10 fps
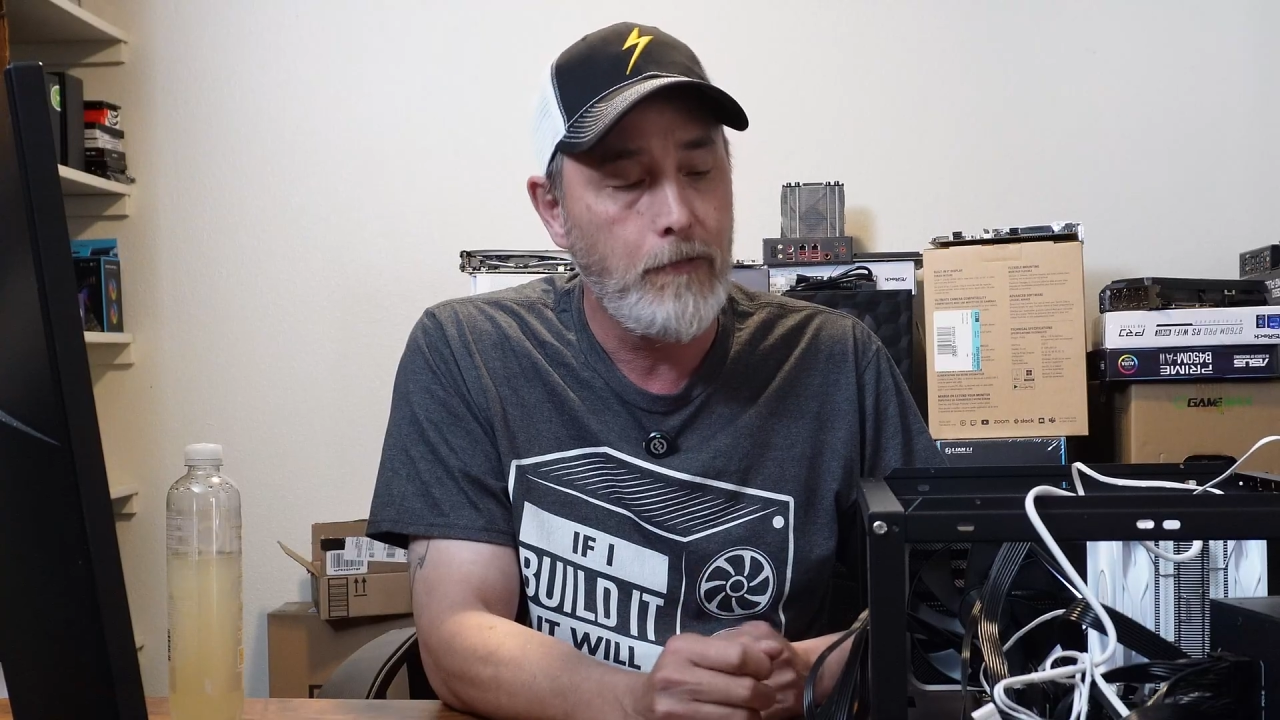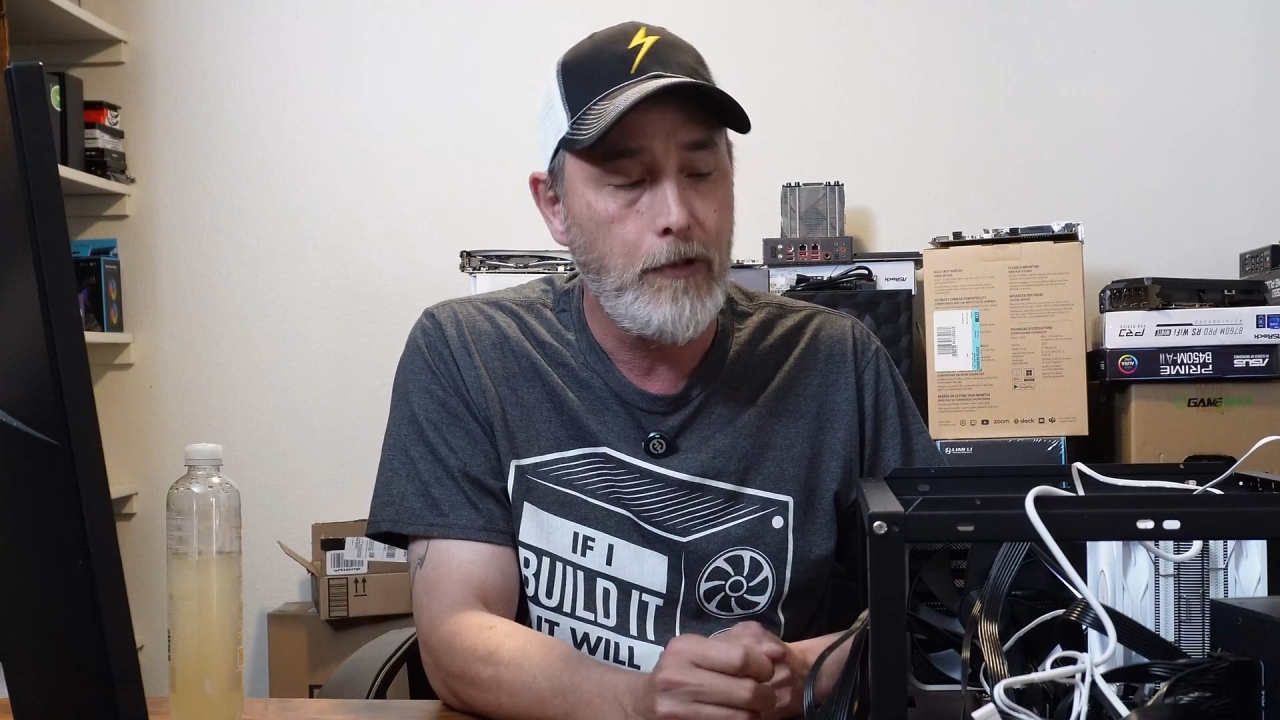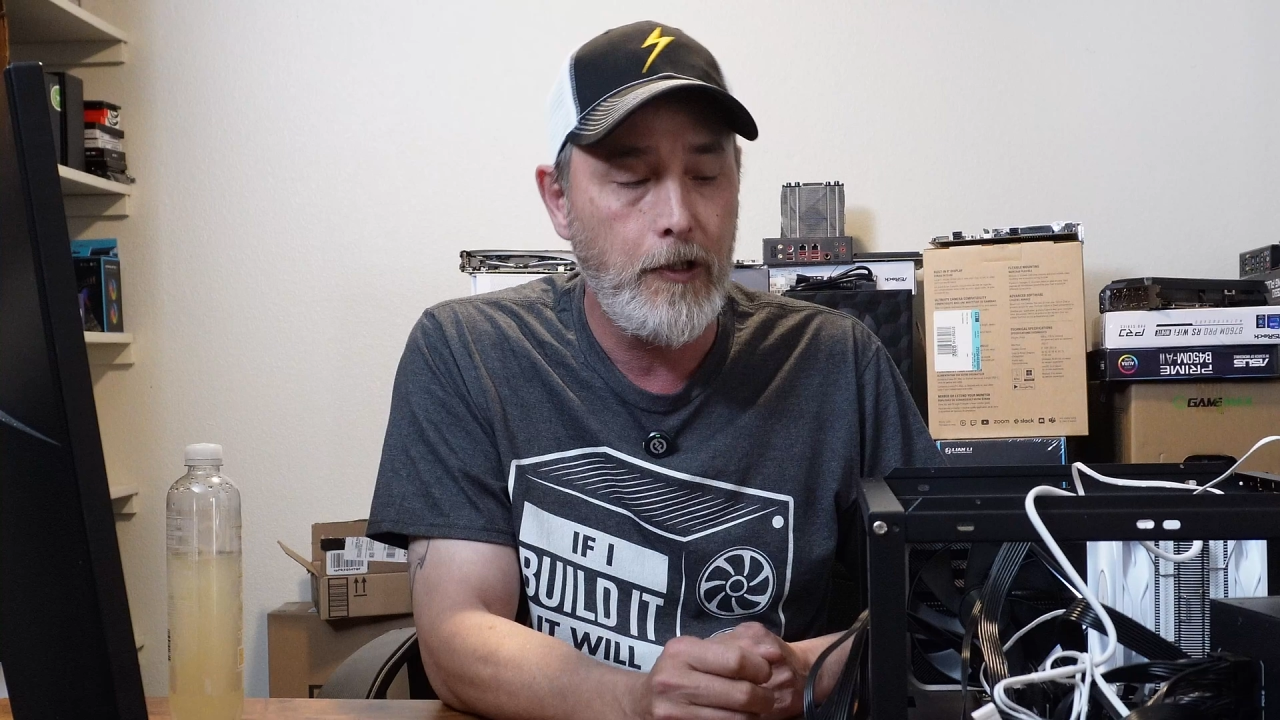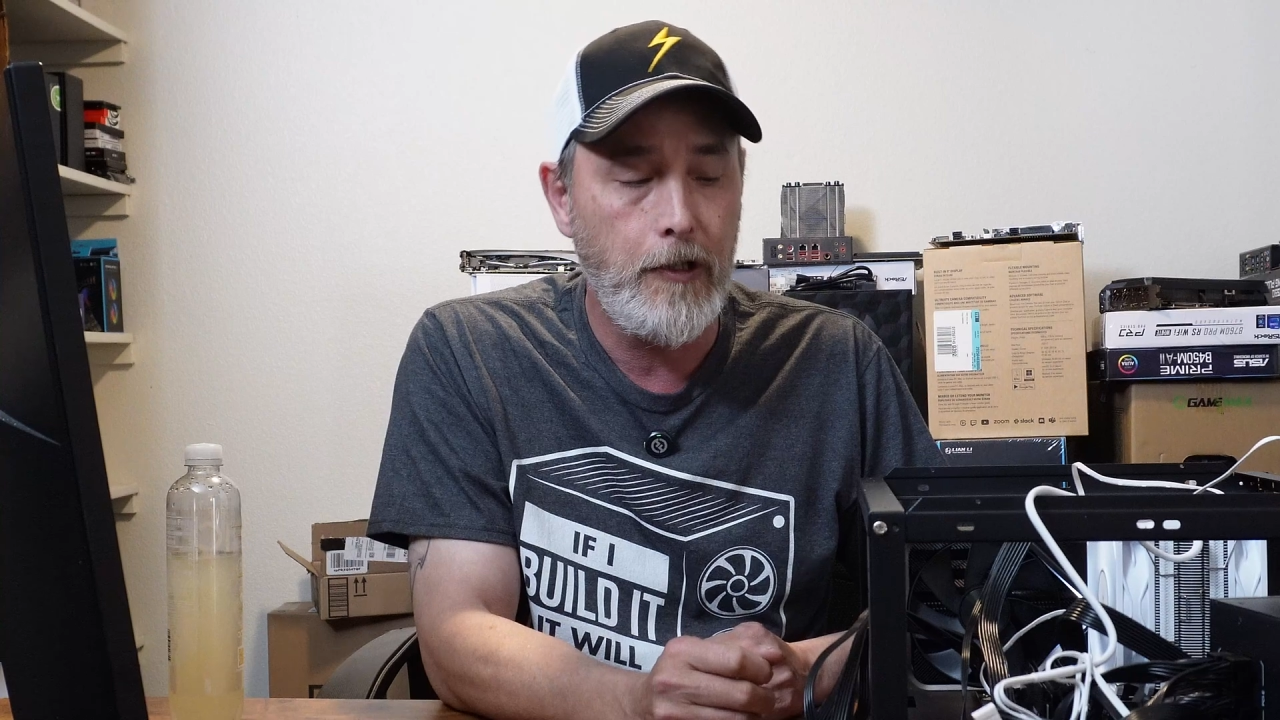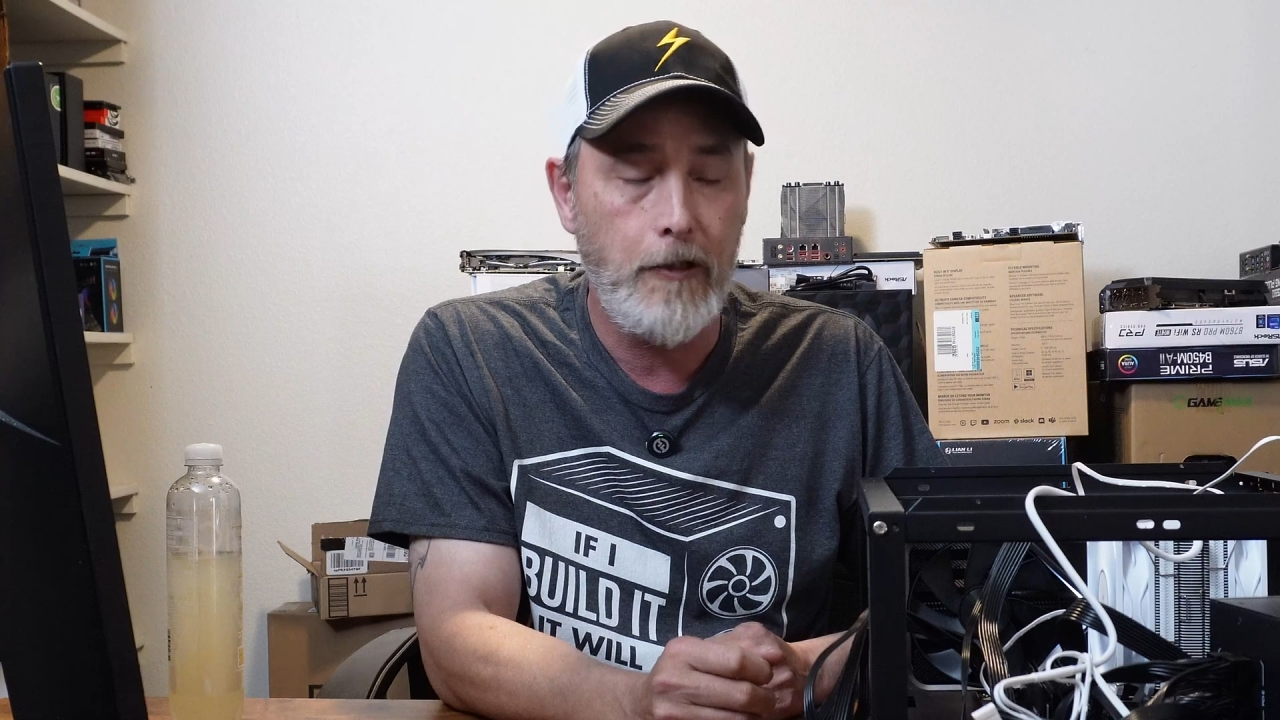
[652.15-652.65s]

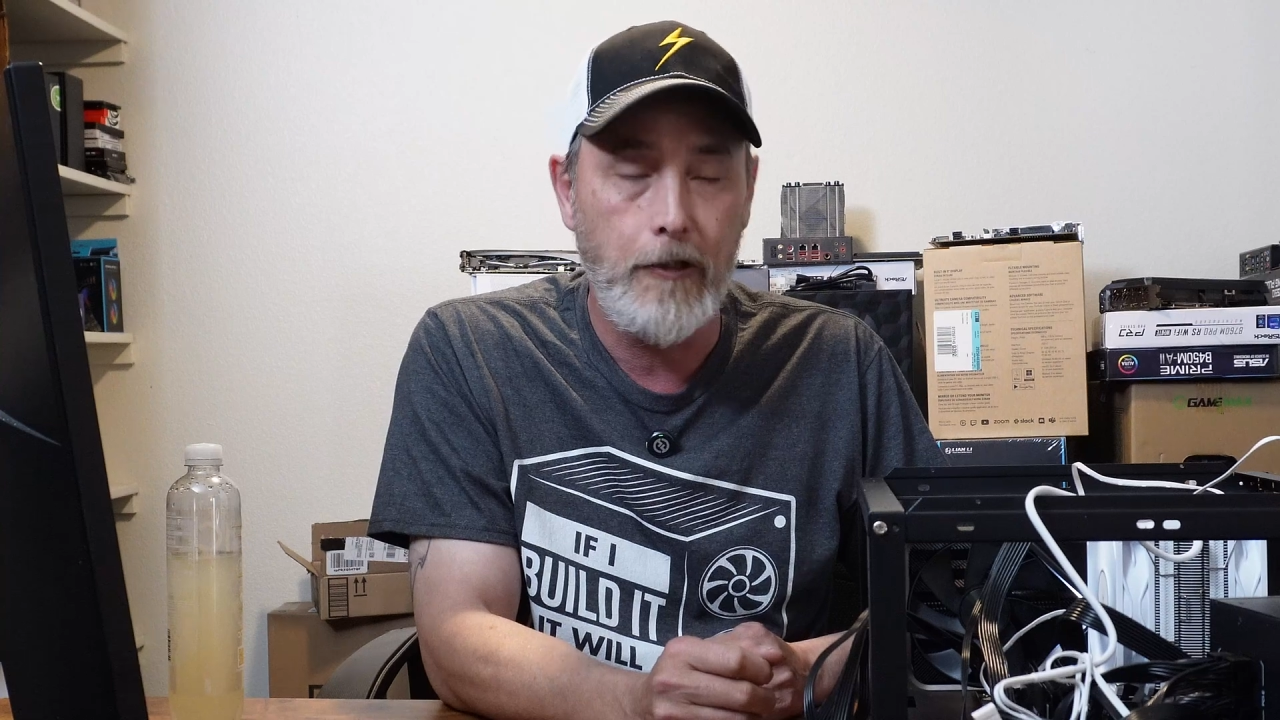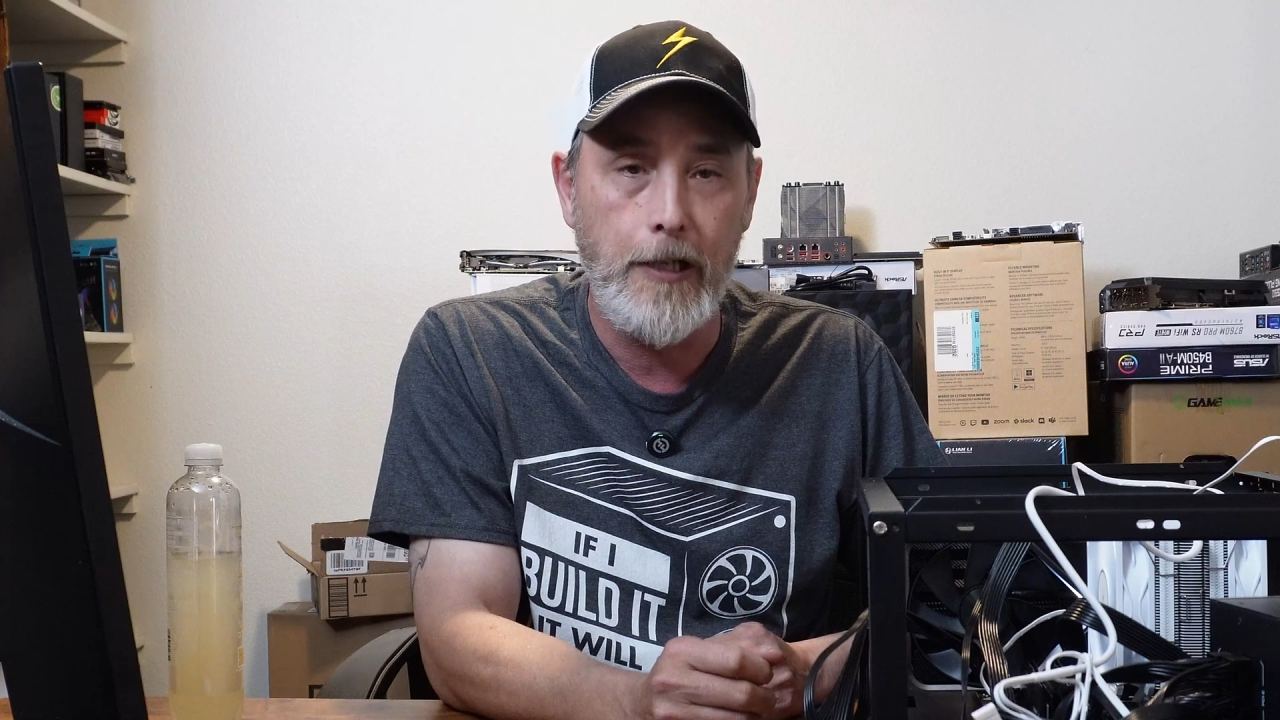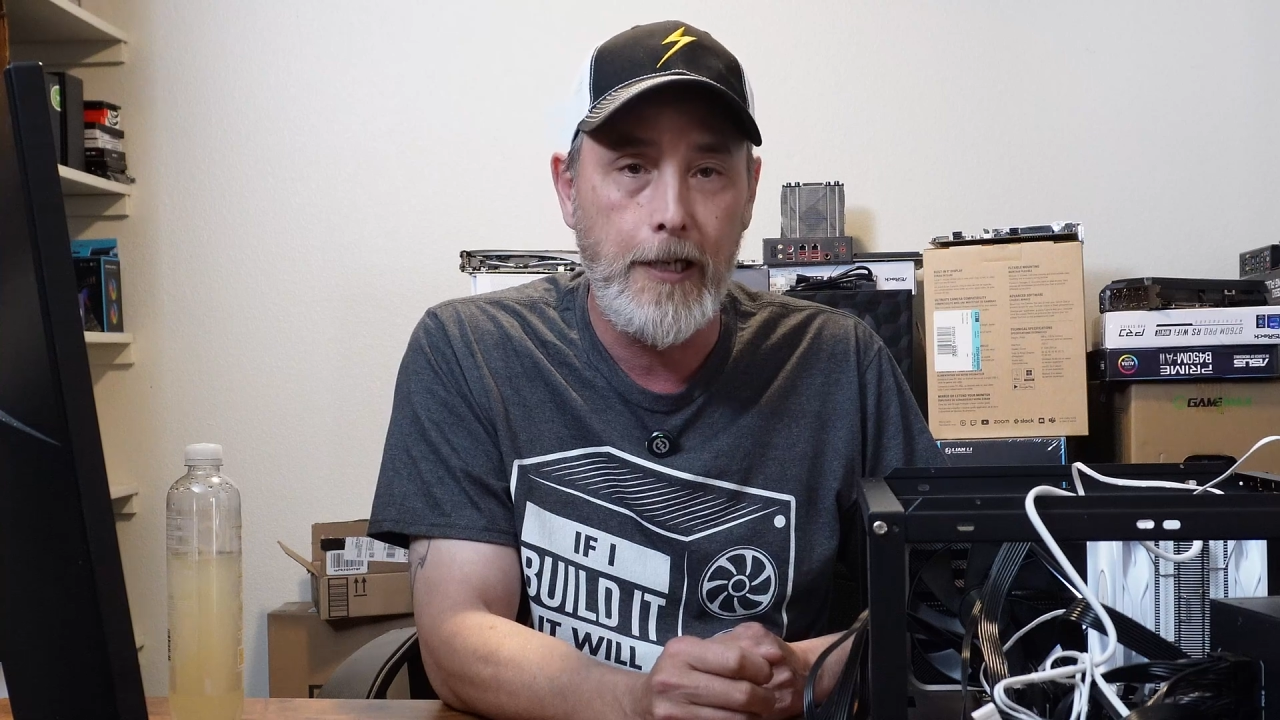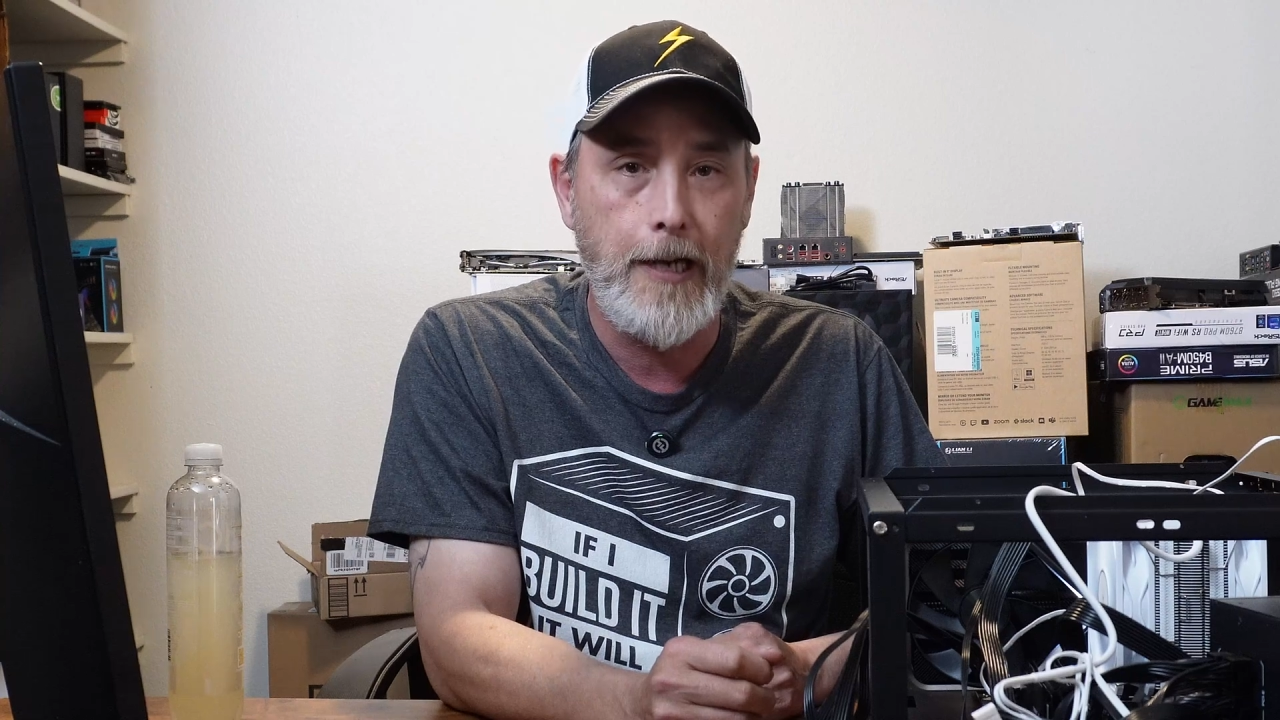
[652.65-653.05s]
you, you need